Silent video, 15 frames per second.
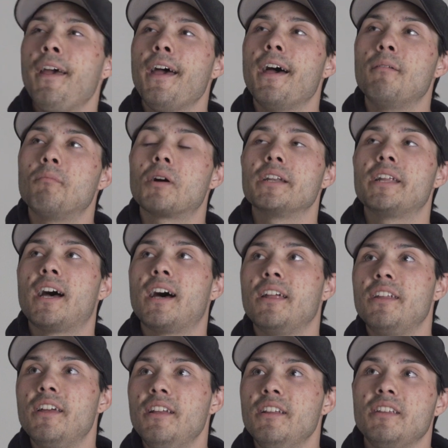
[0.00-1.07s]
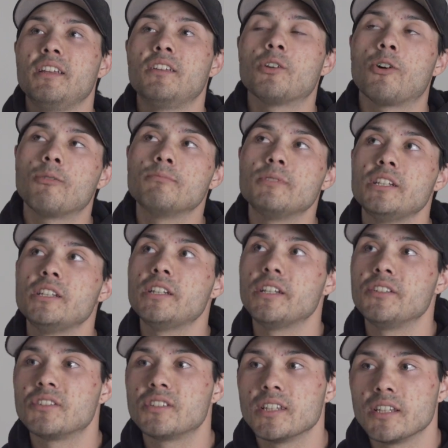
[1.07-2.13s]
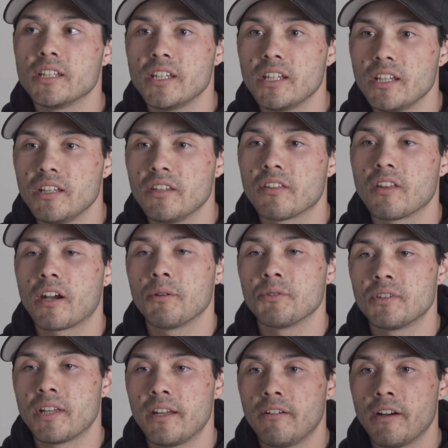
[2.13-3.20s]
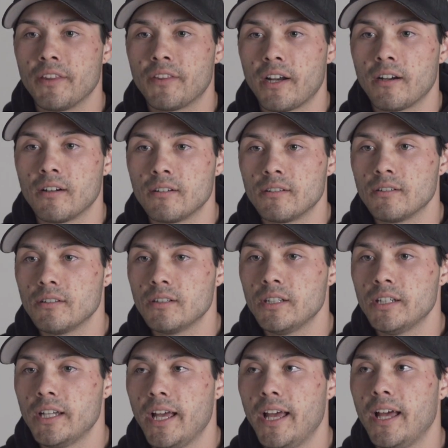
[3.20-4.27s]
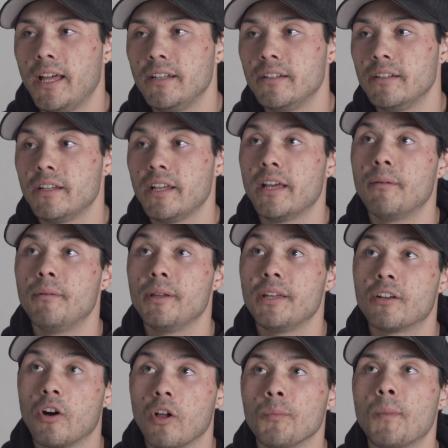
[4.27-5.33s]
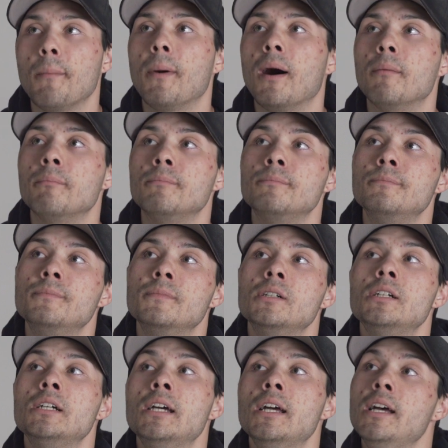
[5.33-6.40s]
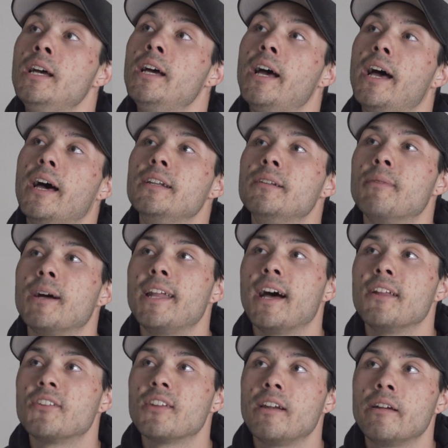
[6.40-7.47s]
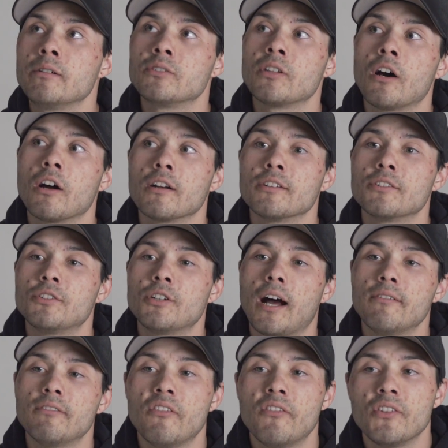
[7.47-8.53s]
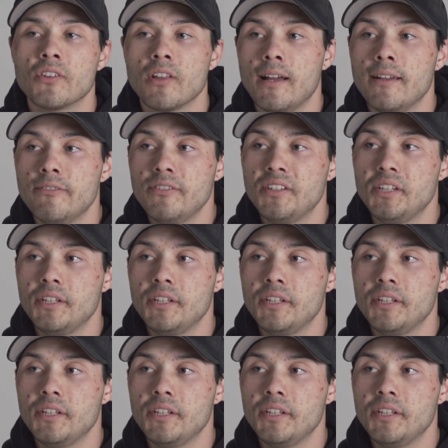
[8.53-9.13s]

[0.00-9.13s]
And my dad, he told me instantly, he thought I was dead right there. And he called my mom, and my dad said it was the hardest drive of his life.